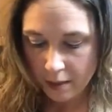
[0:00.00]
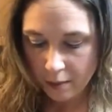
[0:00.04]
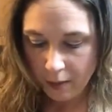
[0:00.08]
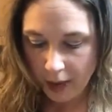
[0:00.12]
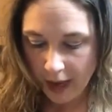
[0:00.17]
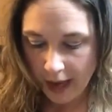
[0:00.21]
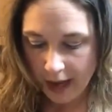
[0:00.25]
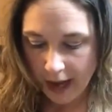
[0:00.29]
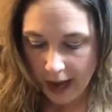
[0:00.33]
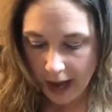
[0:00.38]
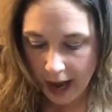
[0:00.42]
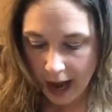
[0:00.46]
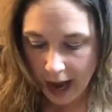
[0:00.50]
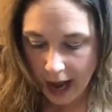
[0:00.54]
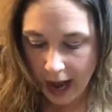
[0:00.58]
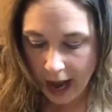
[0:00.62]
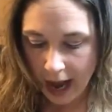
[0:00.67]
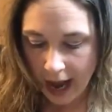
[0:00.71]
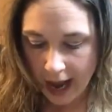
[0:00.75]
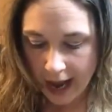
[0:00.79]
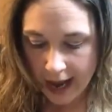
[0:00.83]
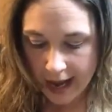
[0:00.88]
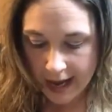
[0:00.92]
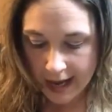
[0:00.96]
But
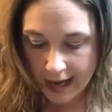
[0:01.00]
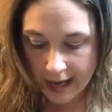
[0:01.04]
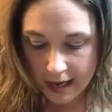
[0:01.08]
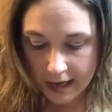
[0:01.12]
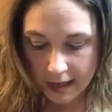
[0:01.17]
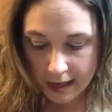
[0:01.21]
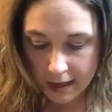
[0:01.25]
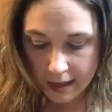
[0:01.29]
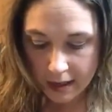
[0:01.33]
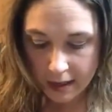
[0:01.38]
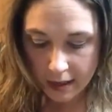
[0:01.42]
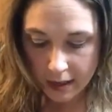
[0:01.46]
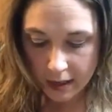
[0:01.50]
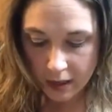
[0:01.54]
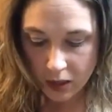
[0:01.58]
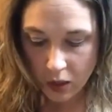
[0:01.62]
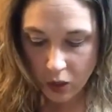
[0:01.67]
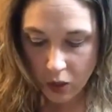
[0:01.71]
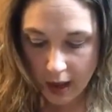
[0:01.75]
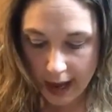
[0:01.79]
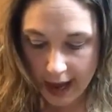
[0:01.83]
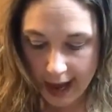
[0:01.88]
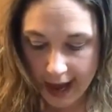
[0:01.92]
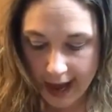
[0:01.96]
I go
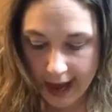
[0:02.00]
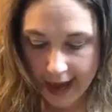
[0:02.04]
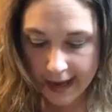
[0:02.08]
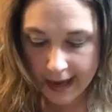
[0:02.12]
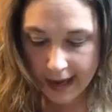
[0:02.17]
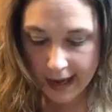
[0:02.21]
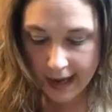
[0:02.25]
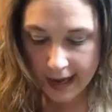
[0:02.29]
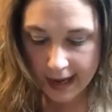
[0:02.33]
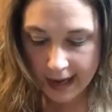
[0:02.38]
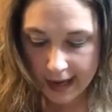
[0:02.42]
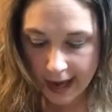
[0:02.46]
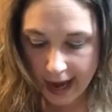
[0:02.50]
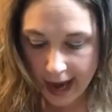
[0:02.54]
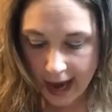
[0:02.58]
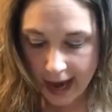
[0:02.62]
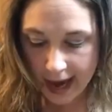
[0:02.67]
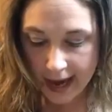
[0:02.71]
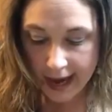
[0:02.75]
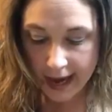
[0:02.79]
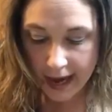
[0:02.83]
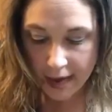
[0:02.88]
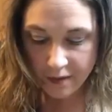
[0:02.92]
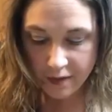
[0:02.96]
ahead and
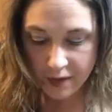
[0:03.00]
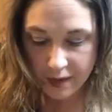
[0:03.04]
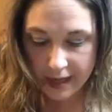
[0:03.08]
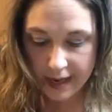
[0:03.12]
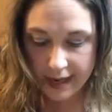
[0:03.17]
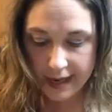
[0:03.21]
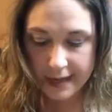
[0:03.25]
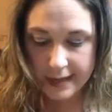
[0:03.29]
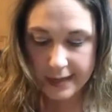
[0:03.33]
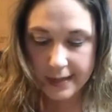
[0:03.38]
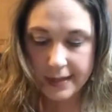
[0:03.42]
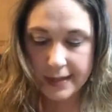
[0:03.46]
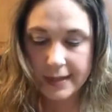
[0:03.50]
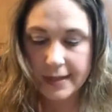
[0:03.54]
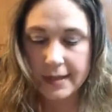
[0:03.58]
I have you guys